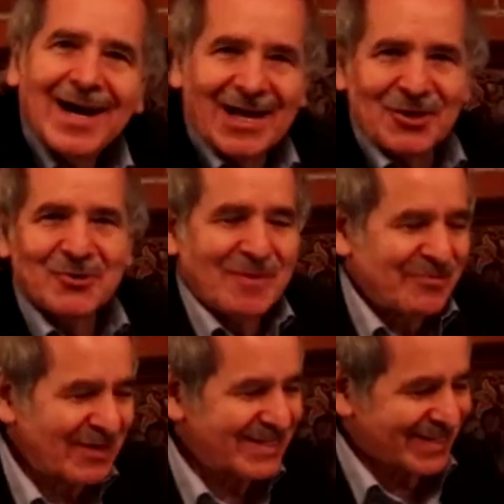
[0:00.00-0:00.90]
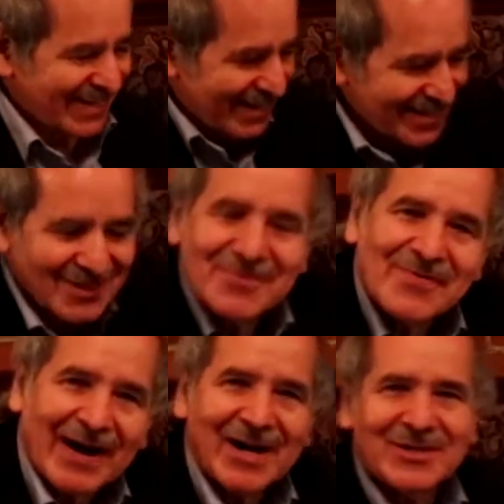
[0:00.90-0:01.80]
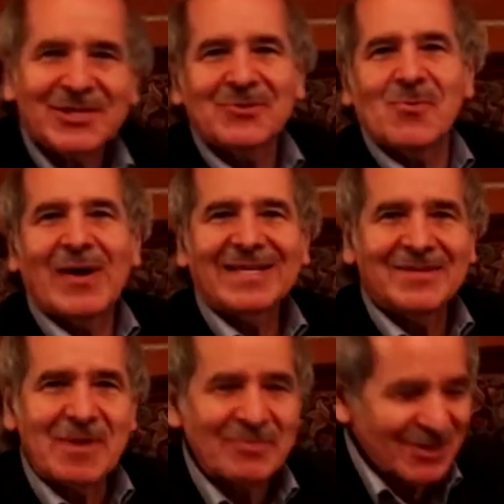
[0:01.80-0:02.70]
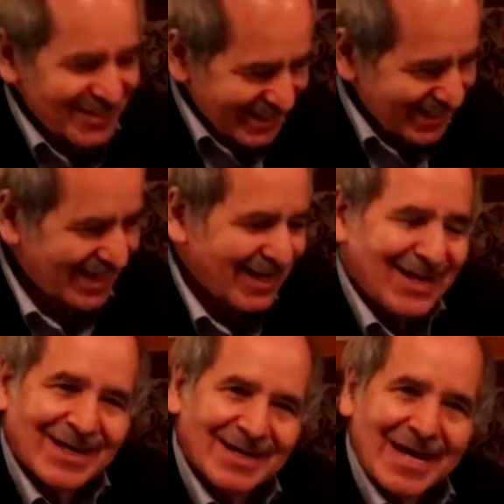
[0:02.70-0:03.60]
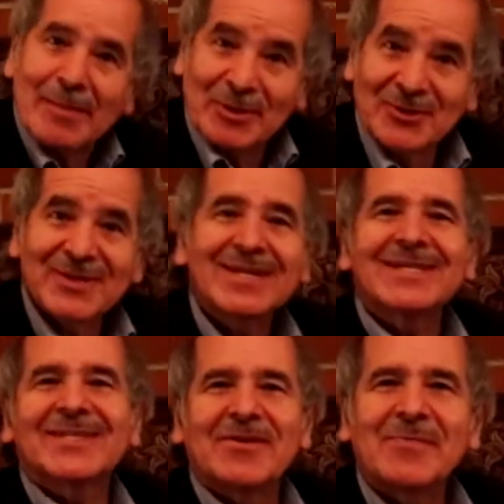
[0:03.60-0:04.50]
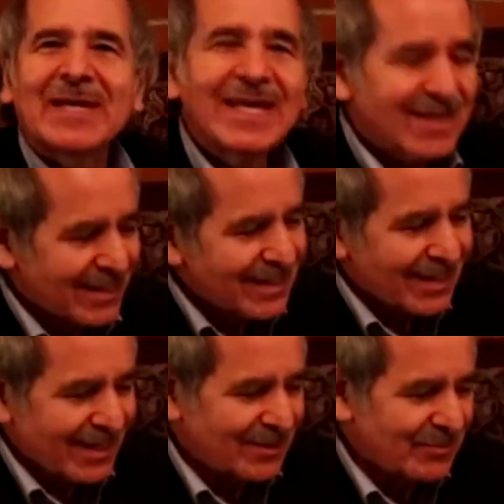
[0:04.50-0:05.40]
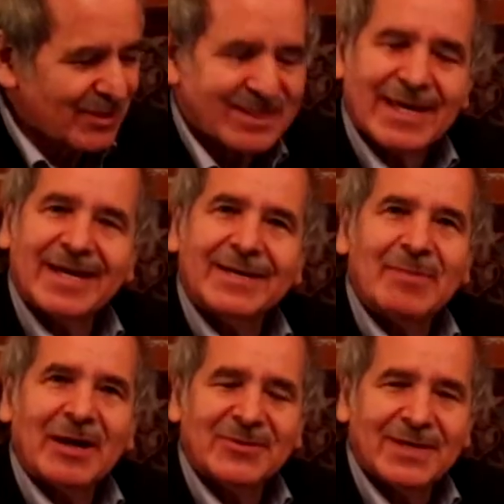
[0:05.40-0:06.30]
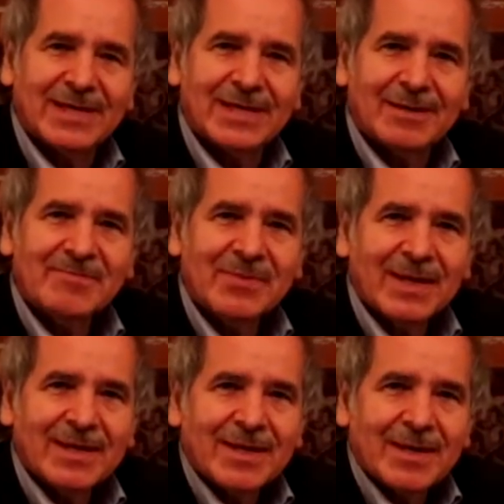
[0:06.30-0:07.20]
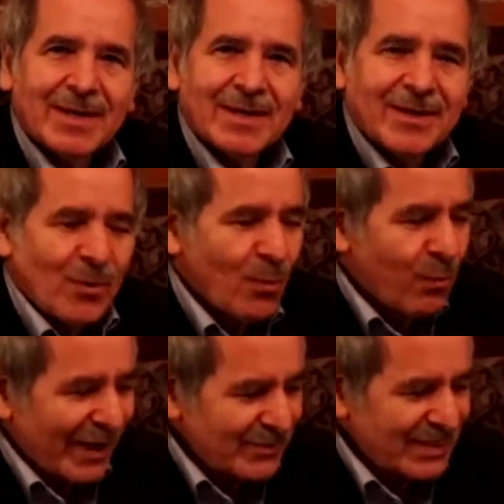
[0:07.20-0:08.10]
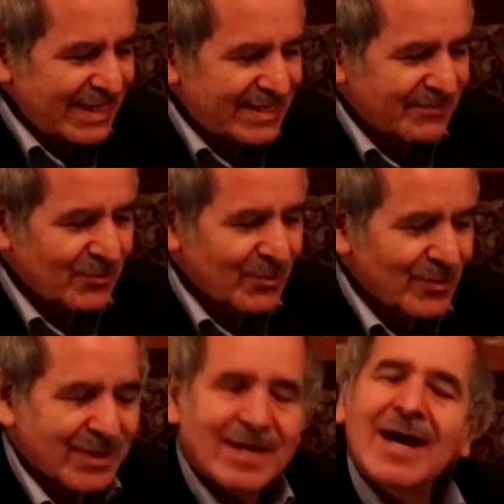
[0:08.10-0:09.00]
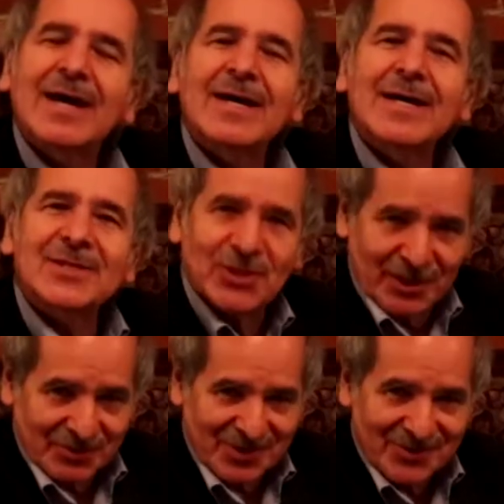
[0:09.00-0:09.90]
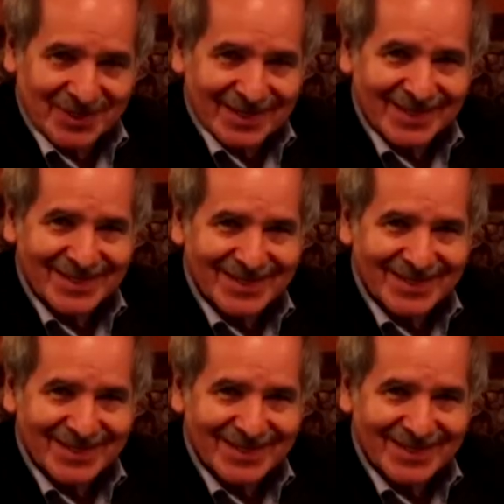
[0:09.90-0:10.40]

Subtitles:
Hello, my friends, Firehouse Wine Club members. Happy New Year to everybody, and we're excited about the wine release for January 30th.